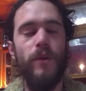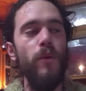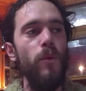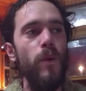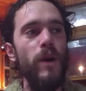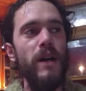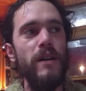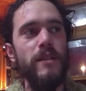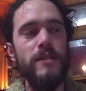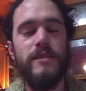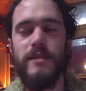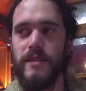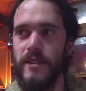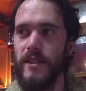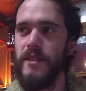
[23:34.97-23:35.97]
Well,
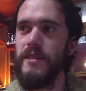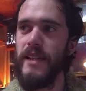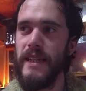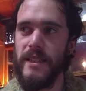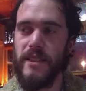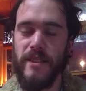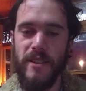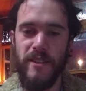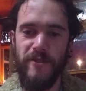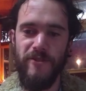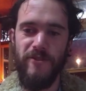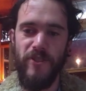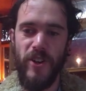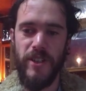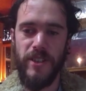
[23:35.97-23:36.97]
so that's the
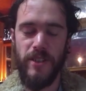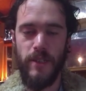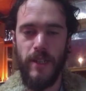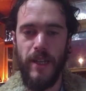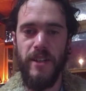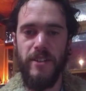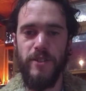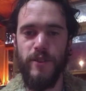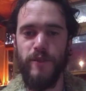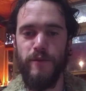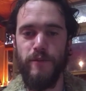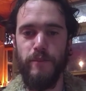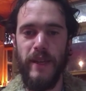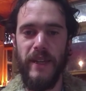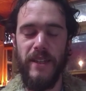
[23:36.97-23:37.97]
first stage
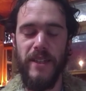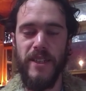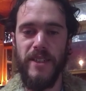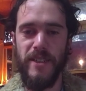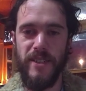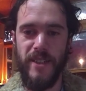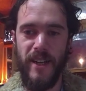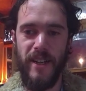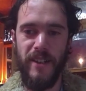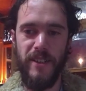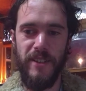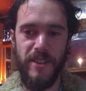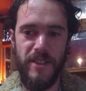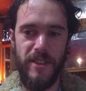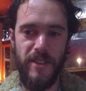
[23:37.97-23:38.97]
of me starting
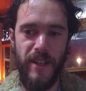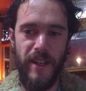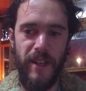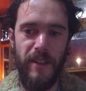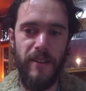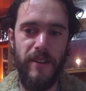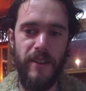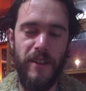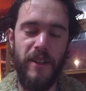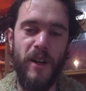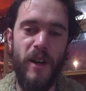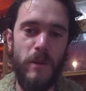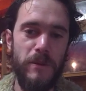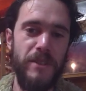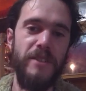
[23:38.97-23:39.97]
to sneak the
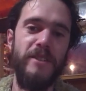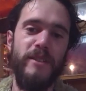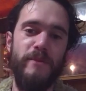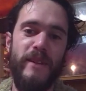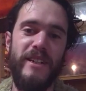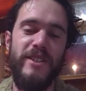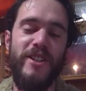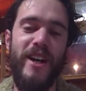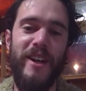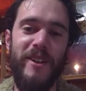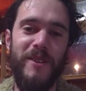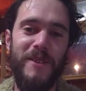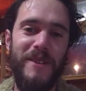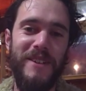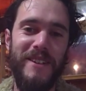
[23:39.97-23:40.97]
occult into my
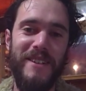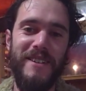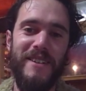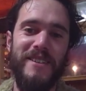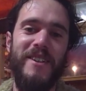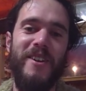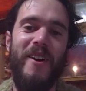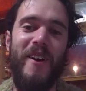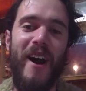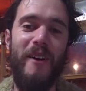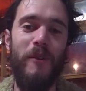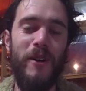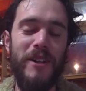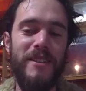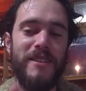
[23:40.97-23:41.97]
channel. Yeah, yeah. So I
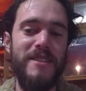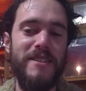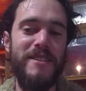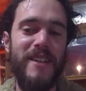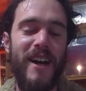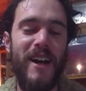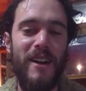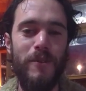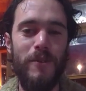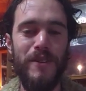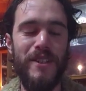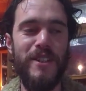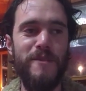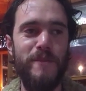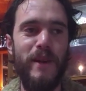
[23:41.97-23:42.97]
start with
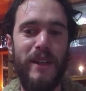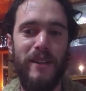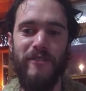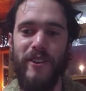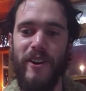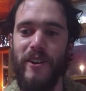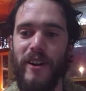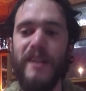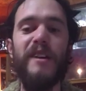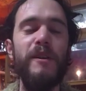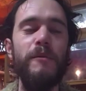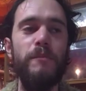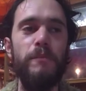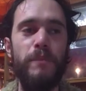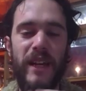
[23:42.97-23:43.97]
this being
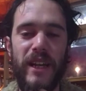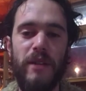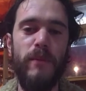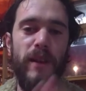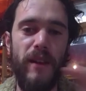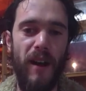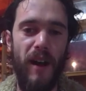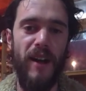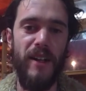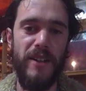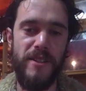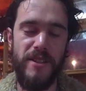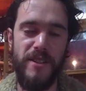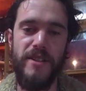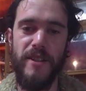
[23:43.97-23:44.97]
very pigment
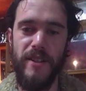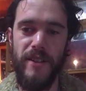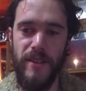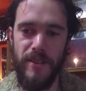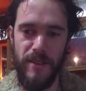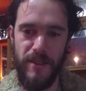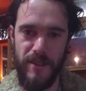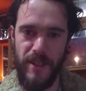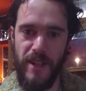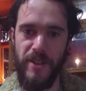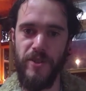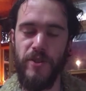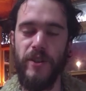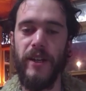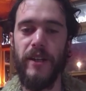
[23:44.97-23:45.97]
artist
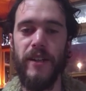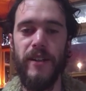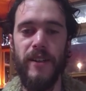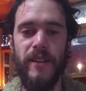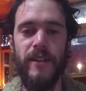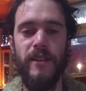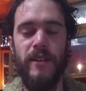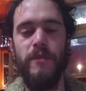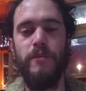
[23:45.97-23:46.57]
centric mm-hmm.